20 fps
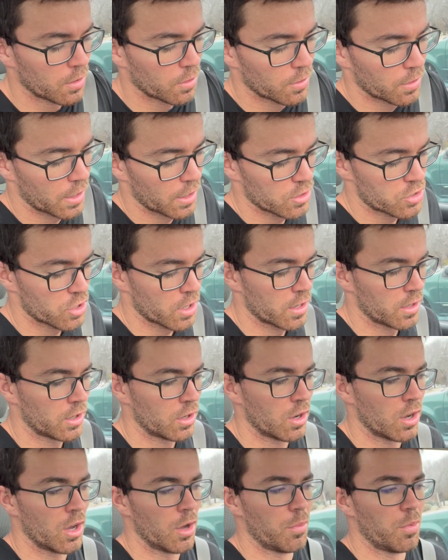when I tried to
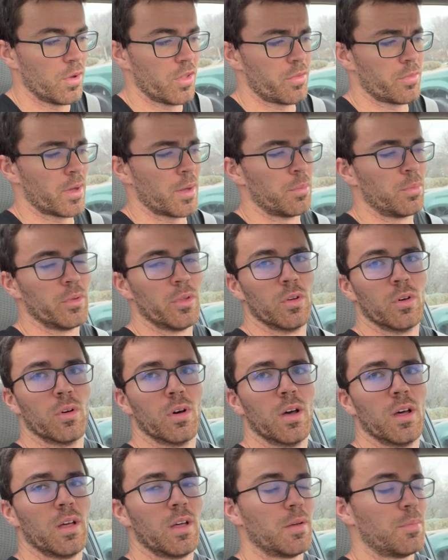go up with my blue
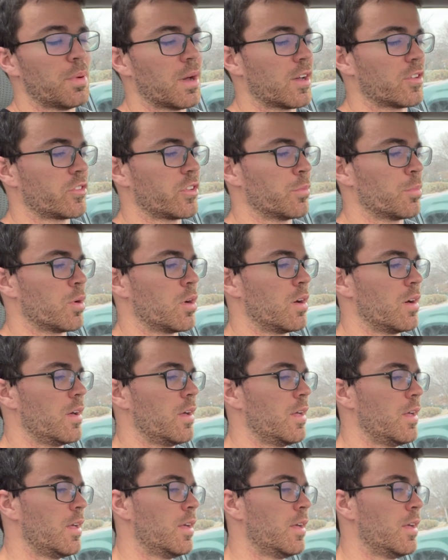basketball,